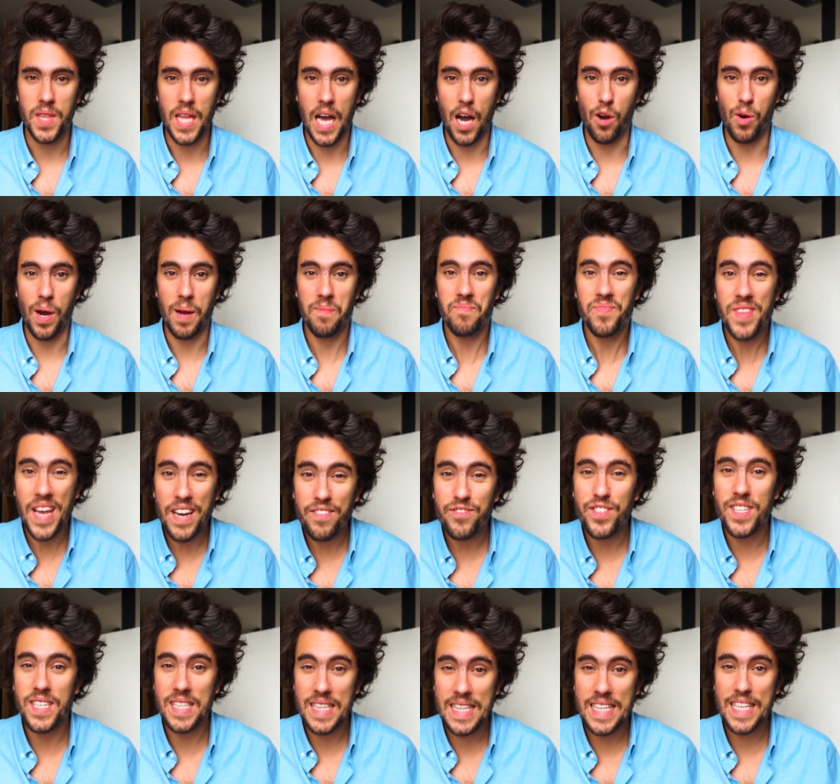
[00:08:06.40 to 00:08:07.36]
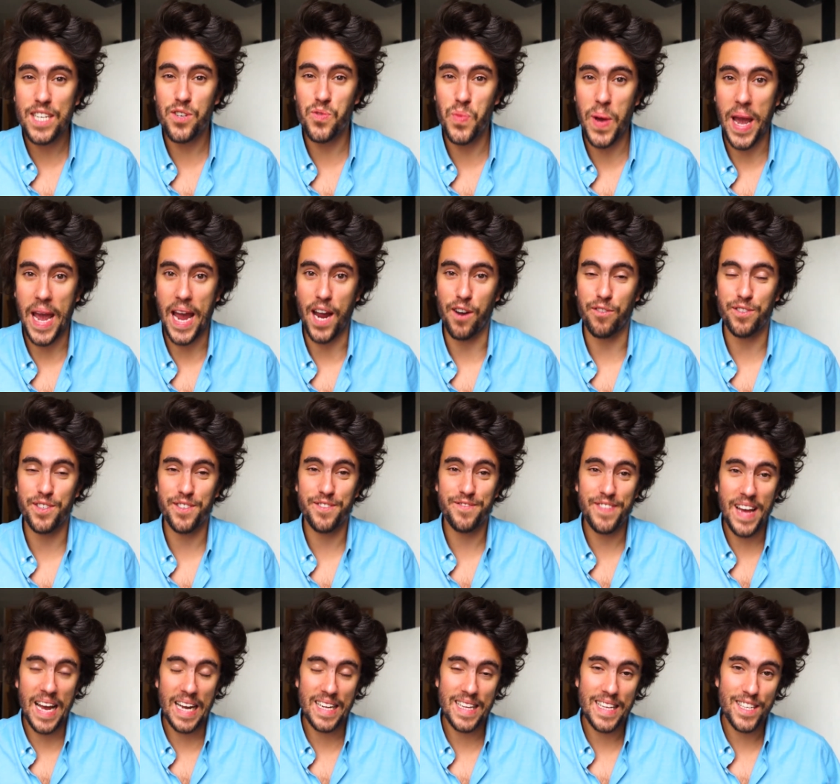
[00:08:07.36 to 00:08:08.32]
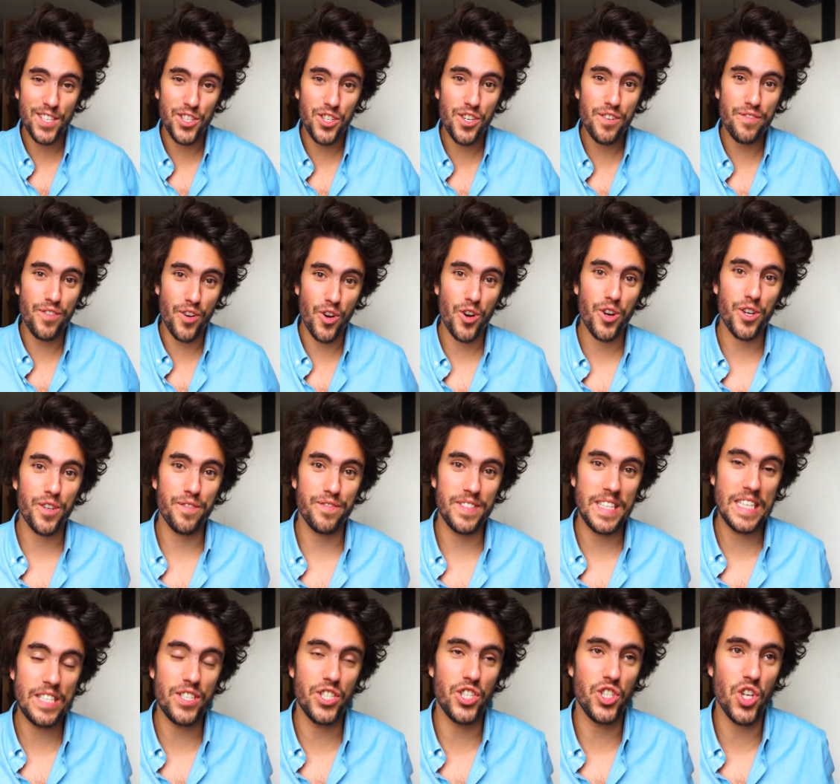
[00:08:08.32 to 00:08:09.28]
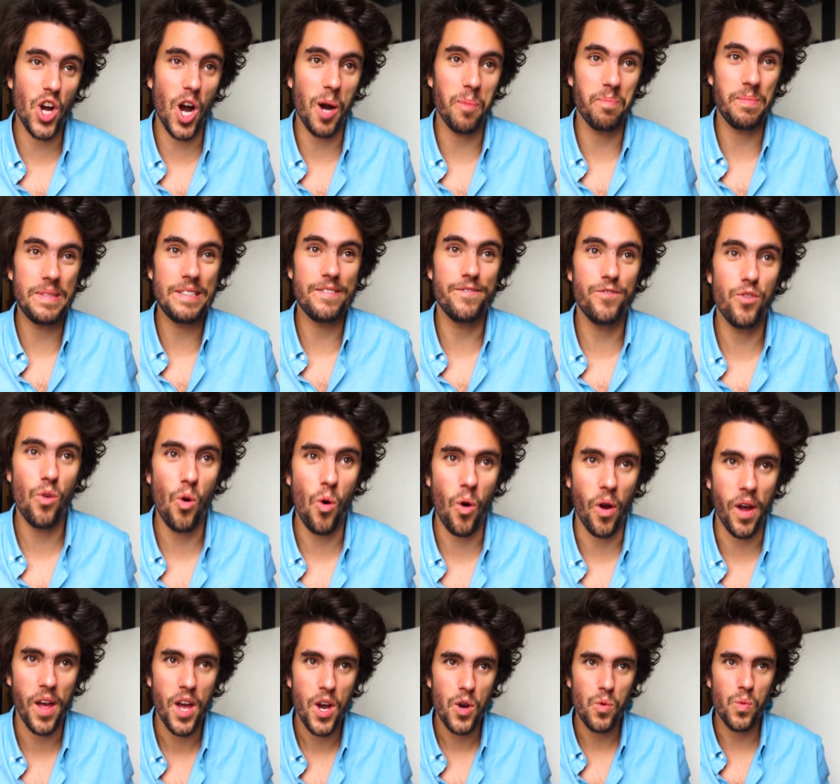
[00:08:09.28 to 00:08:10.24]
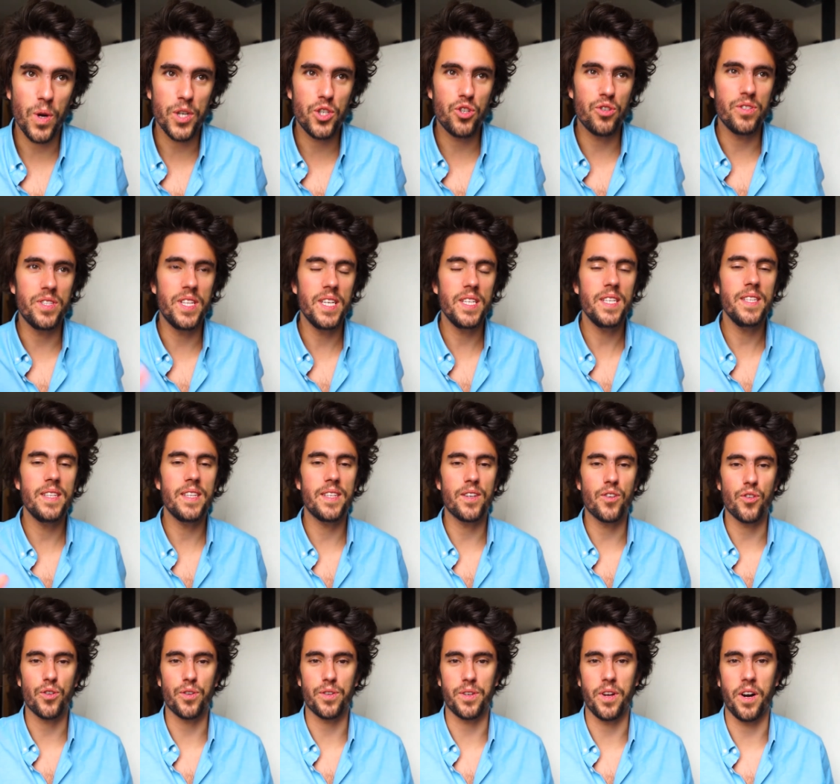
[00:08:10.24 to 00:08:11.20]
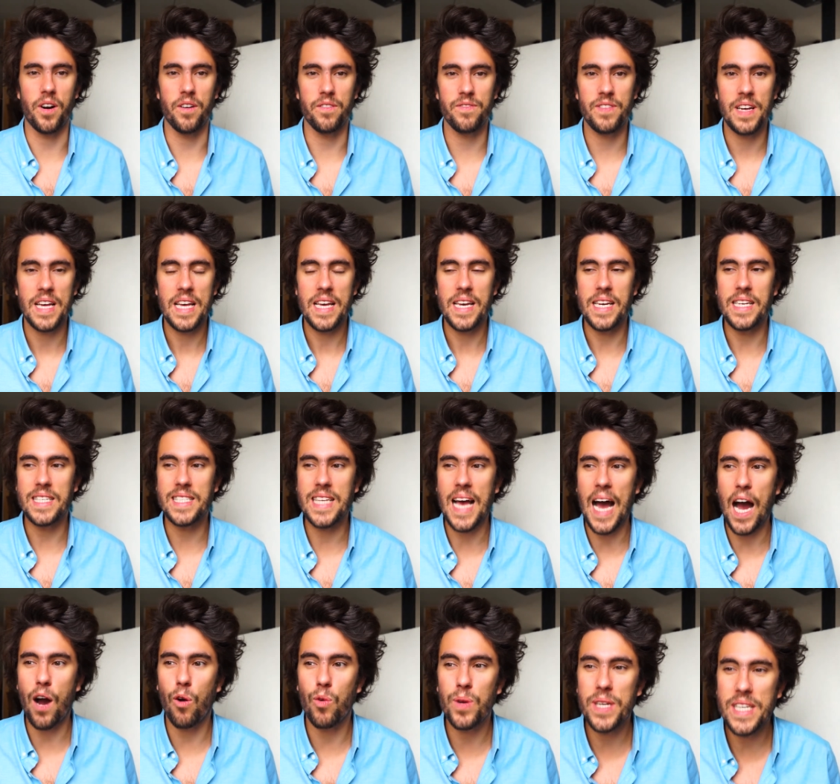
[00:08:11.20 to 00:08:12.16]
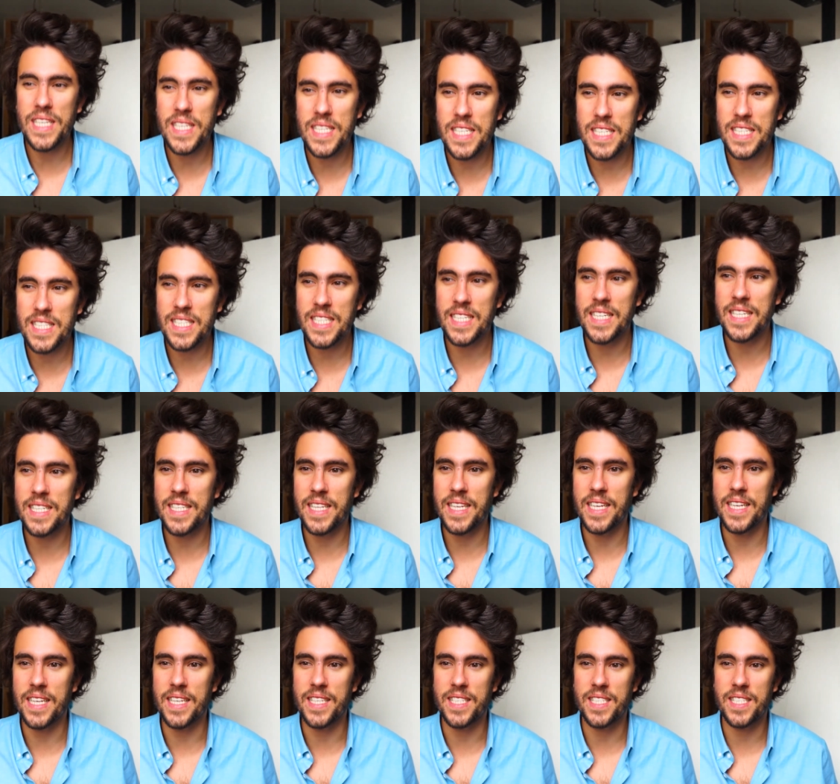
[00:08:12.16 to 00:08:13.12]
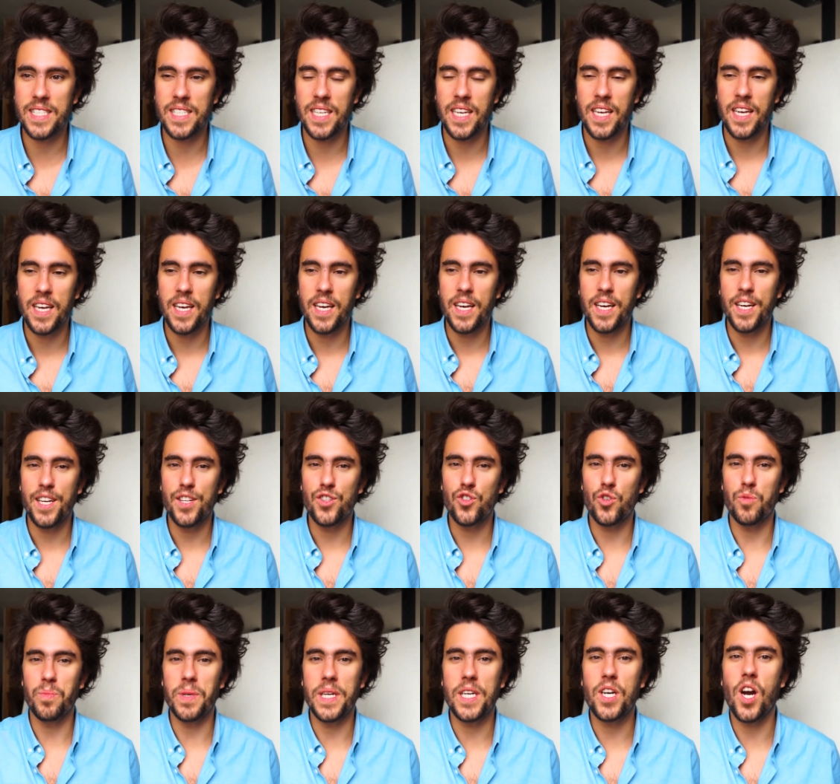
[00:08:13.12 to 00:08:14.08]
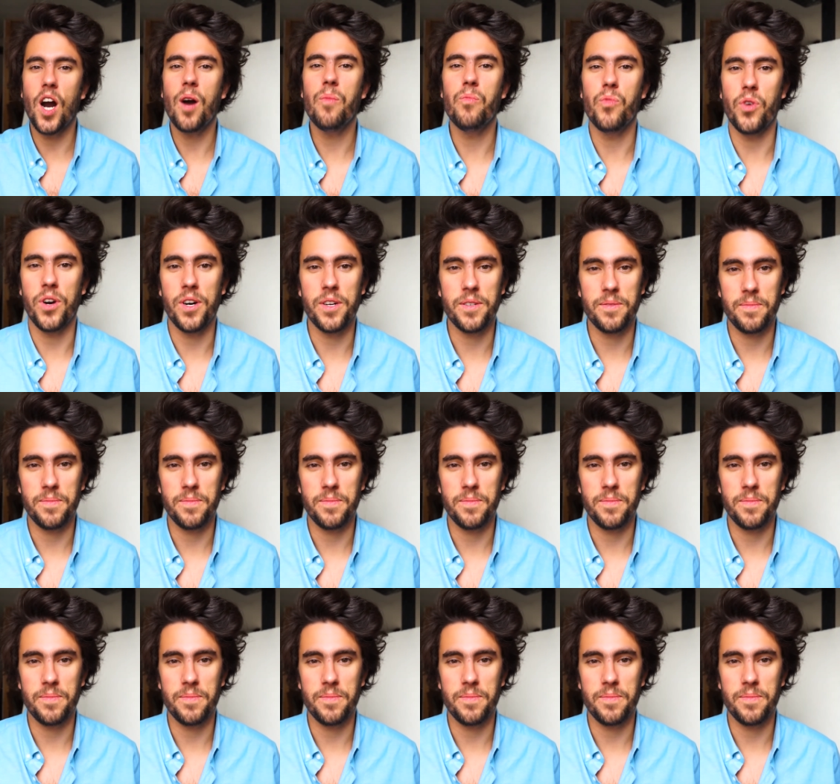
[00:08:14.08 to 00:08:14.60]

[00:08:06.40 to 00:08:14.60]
Now, I'm definitely aware of the fact that you've heard of this job before. What you didn't heard of is how easy it is to become one.